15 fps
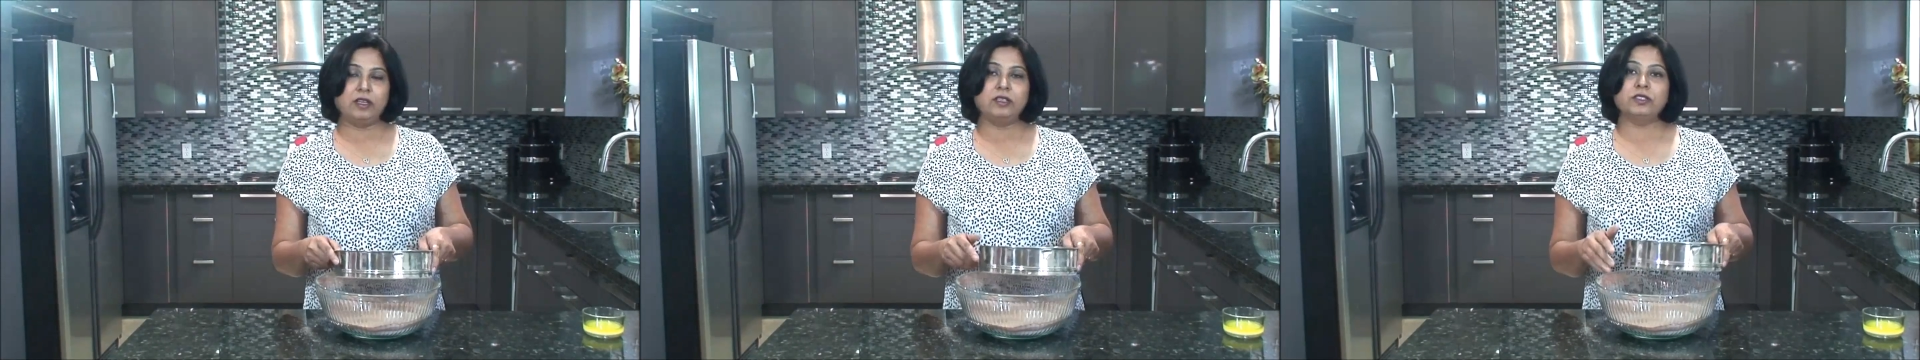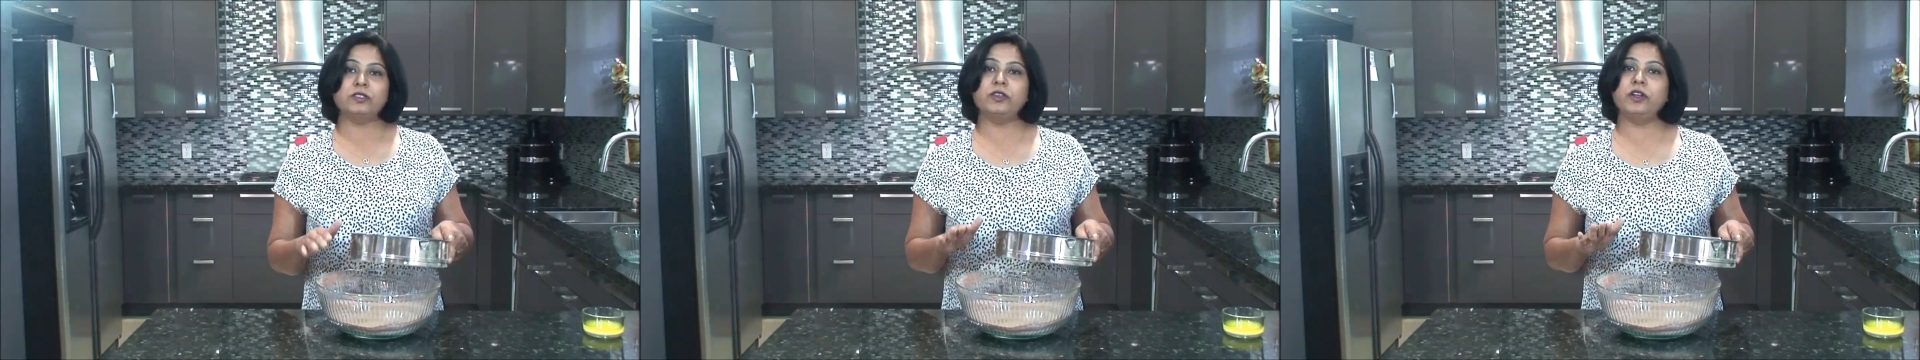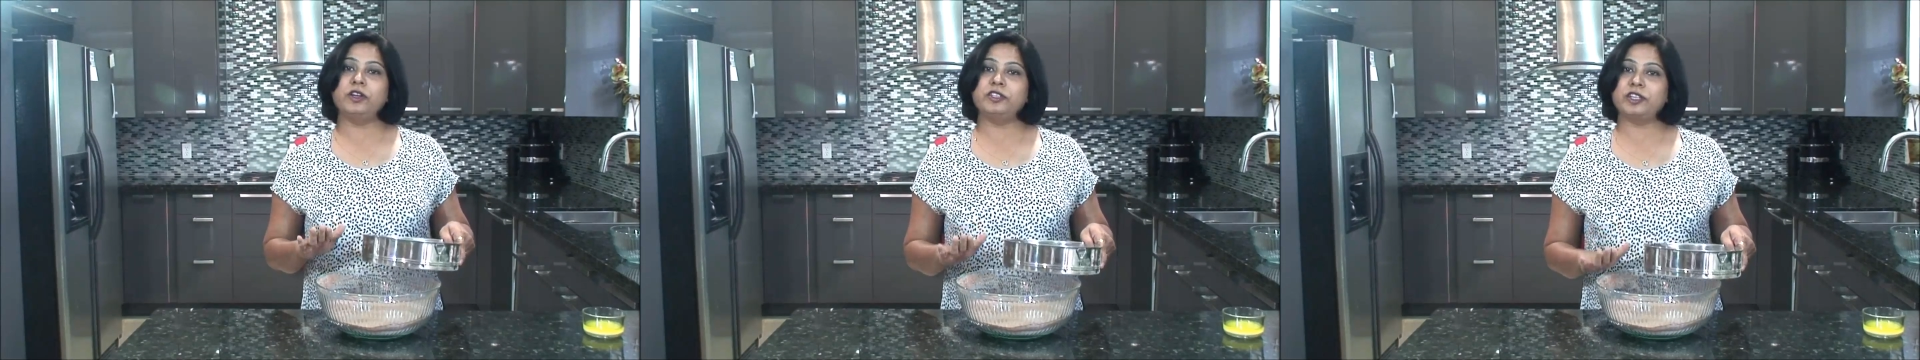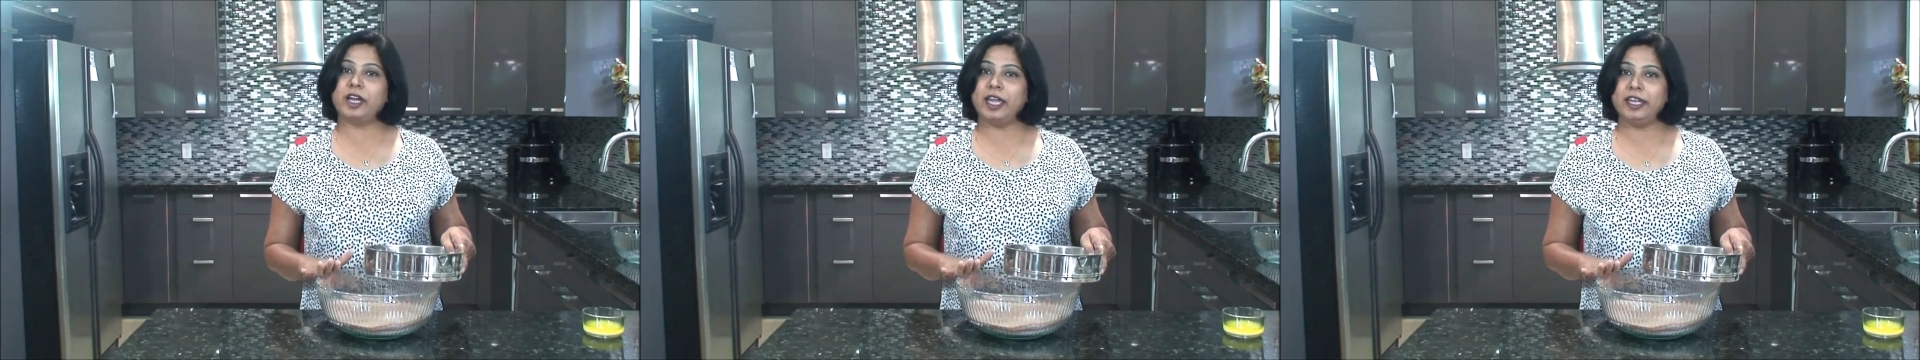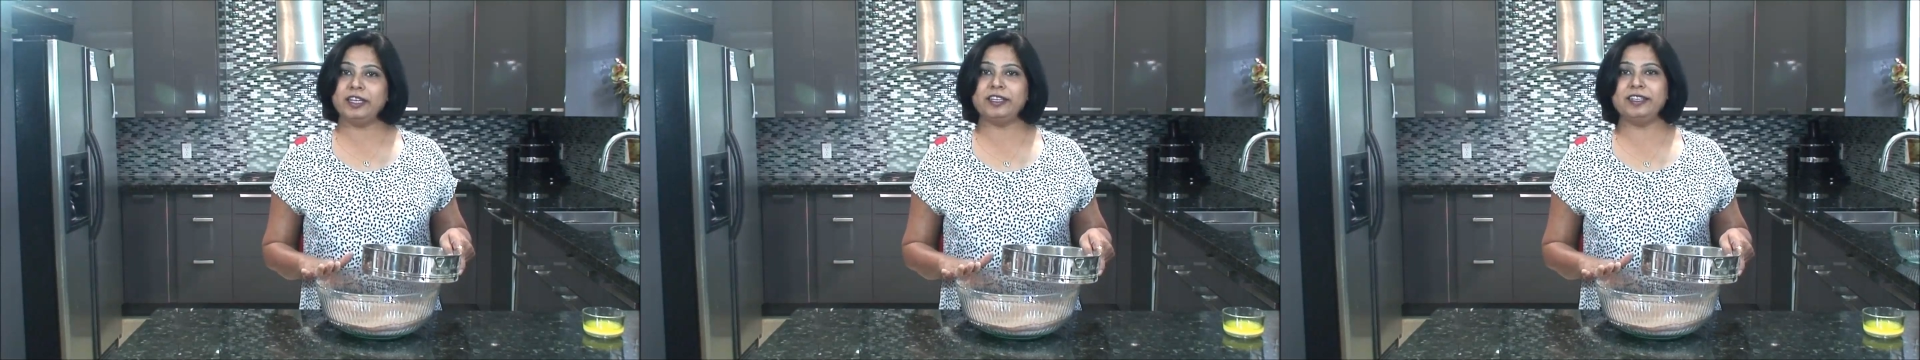So your
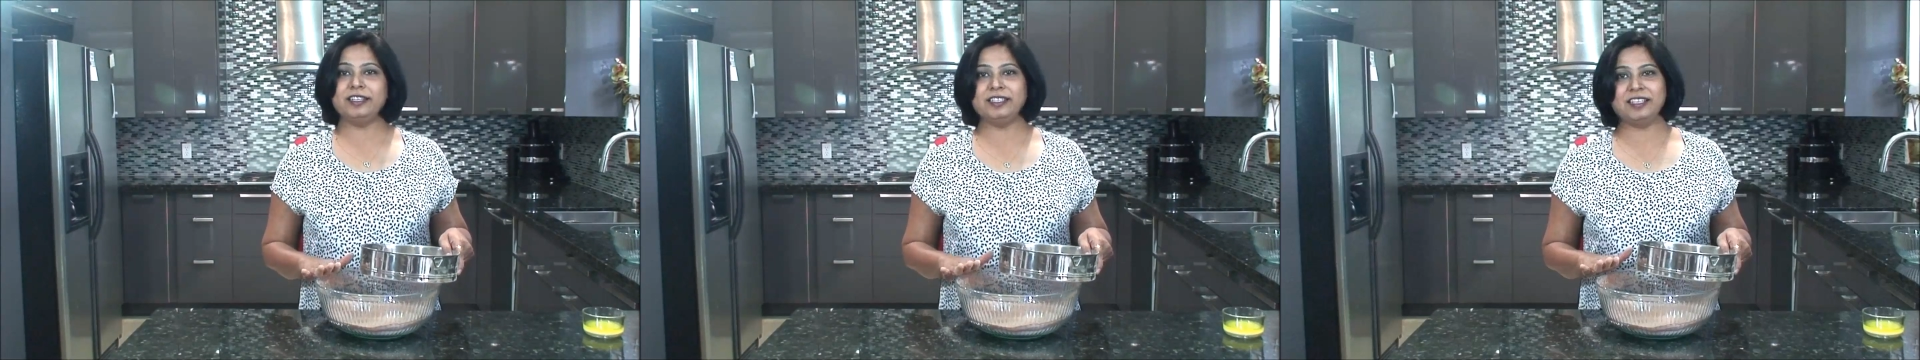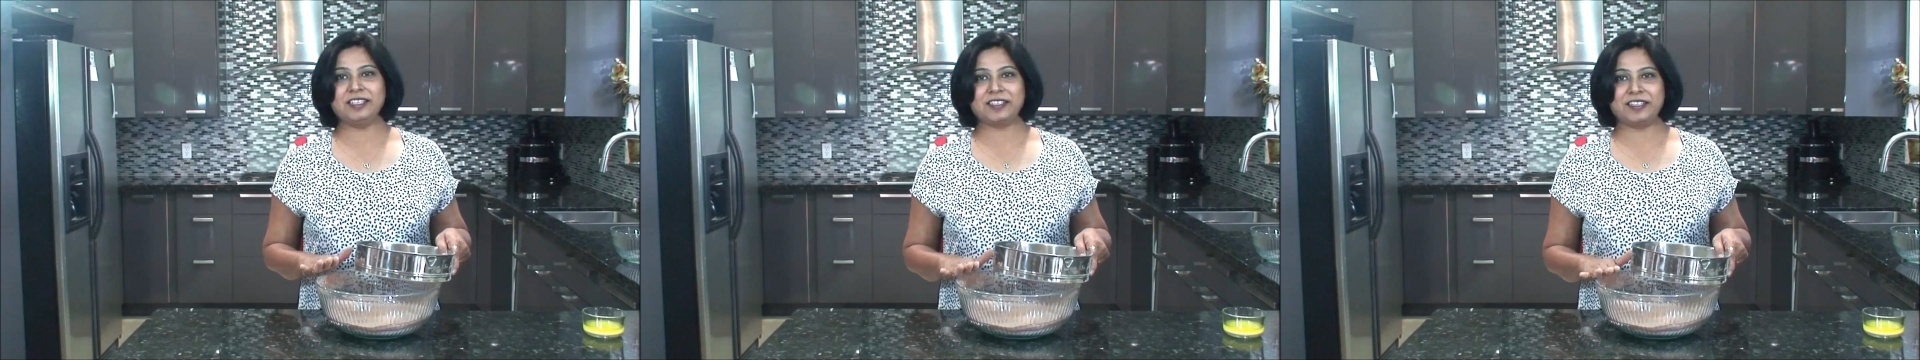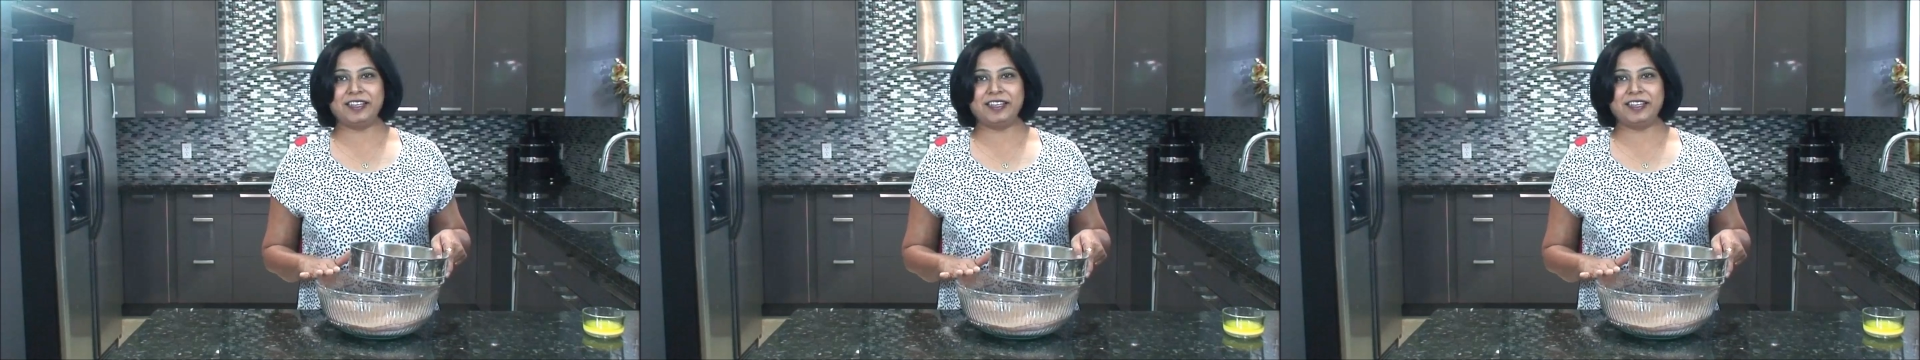dry ingredients is